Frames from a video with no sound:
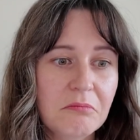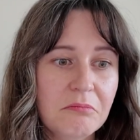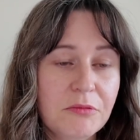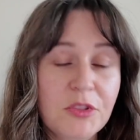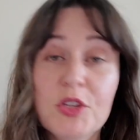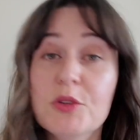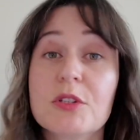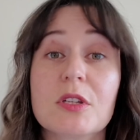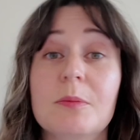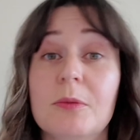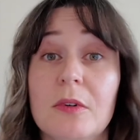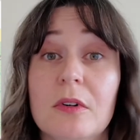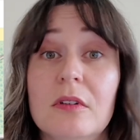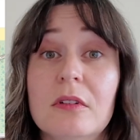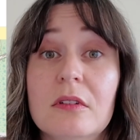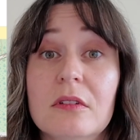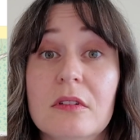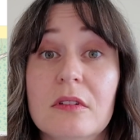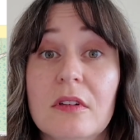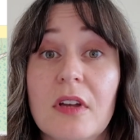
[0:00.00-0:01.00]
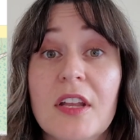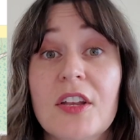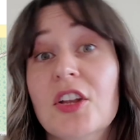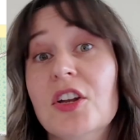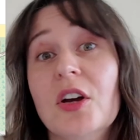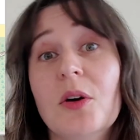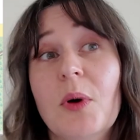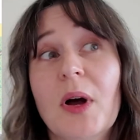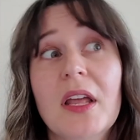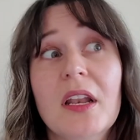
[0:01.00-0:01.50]
usable. And you
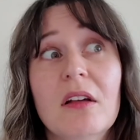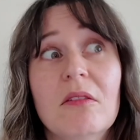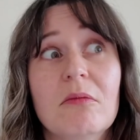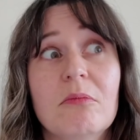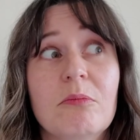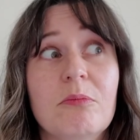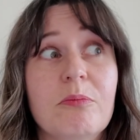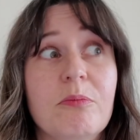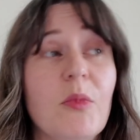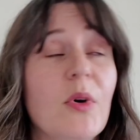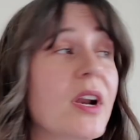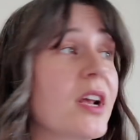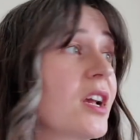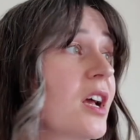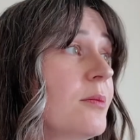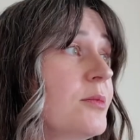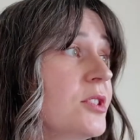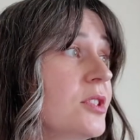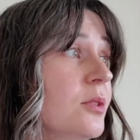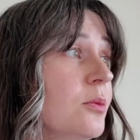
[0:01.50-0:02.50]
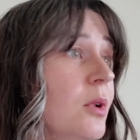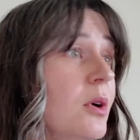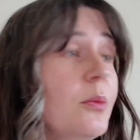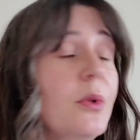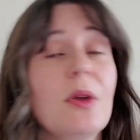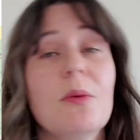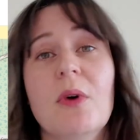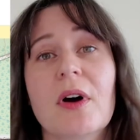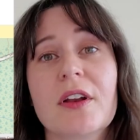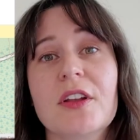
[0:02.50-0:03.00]
know what? When it comes to what
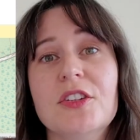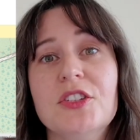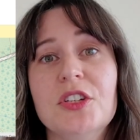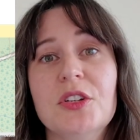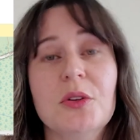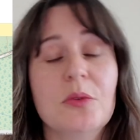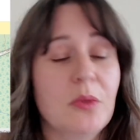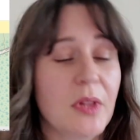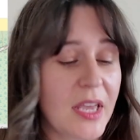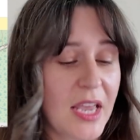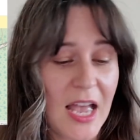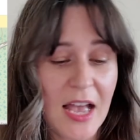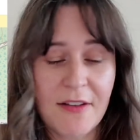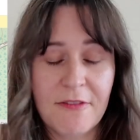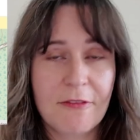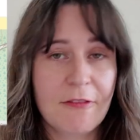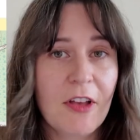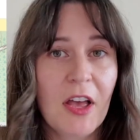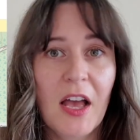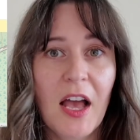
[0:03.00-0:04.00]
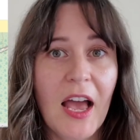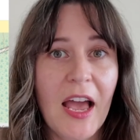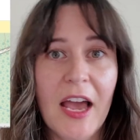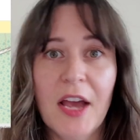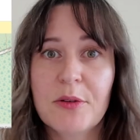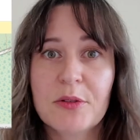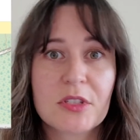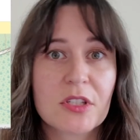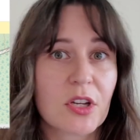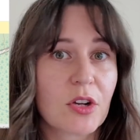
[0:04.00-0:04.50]
we want to do, like have a
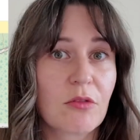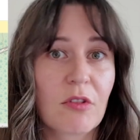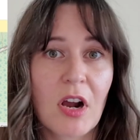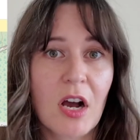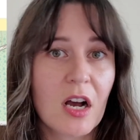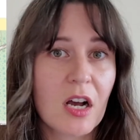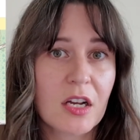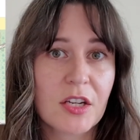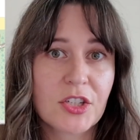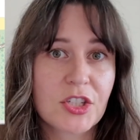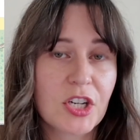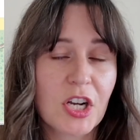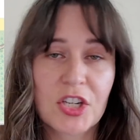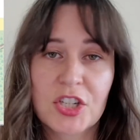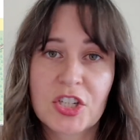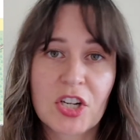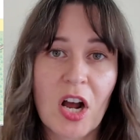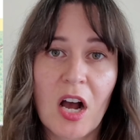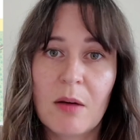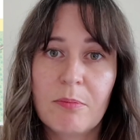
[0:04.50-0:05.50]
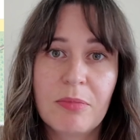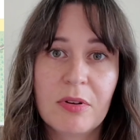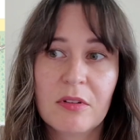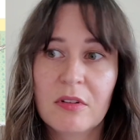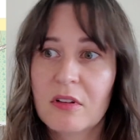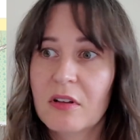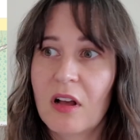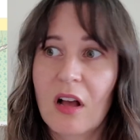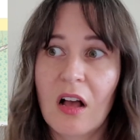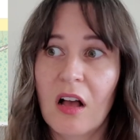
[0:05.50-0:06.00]
house, a garage, a shop,
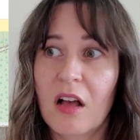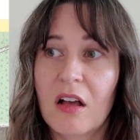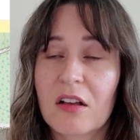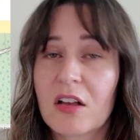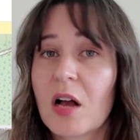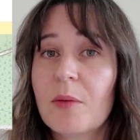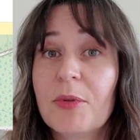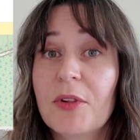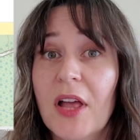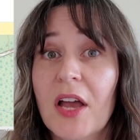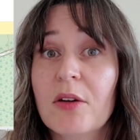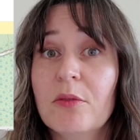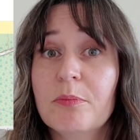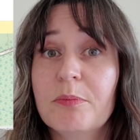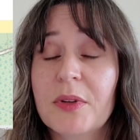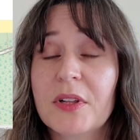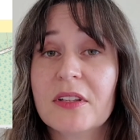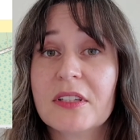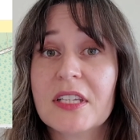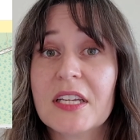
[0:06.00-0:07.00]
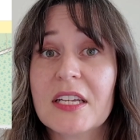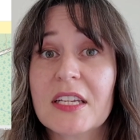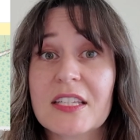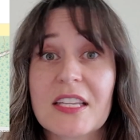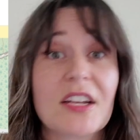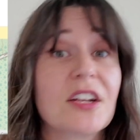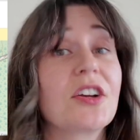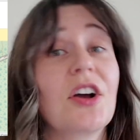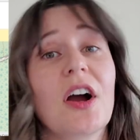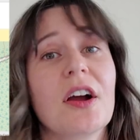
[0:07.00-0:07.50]
a couple outbuildings,
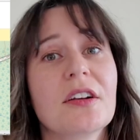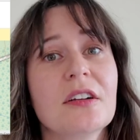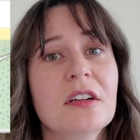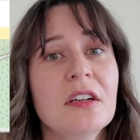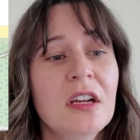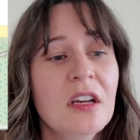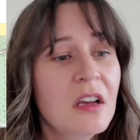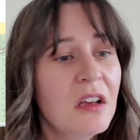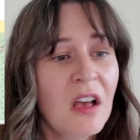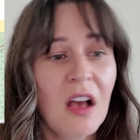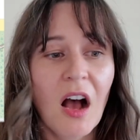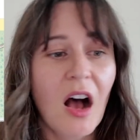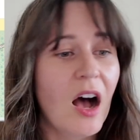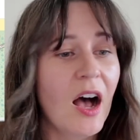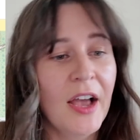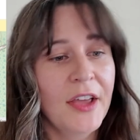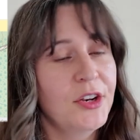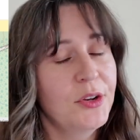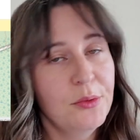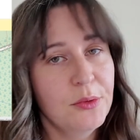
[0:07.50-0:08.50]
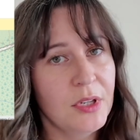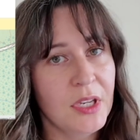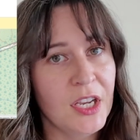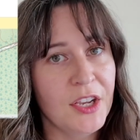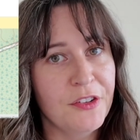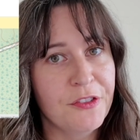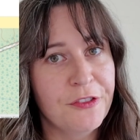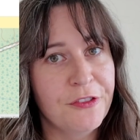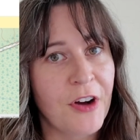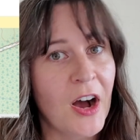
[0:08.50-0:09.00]
and a garden, I don't
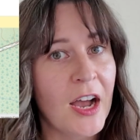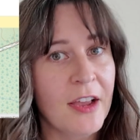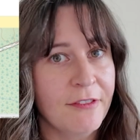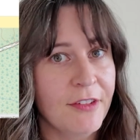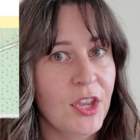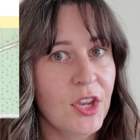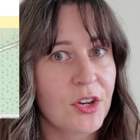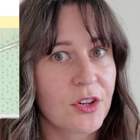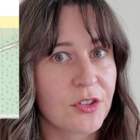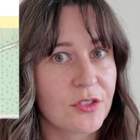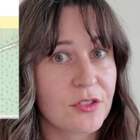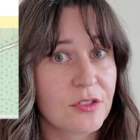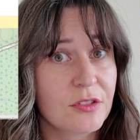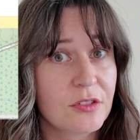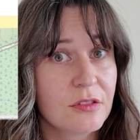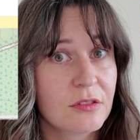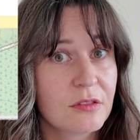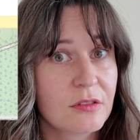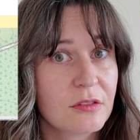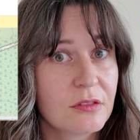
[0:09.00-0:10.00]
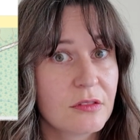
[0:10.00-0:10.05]
need 5 acres.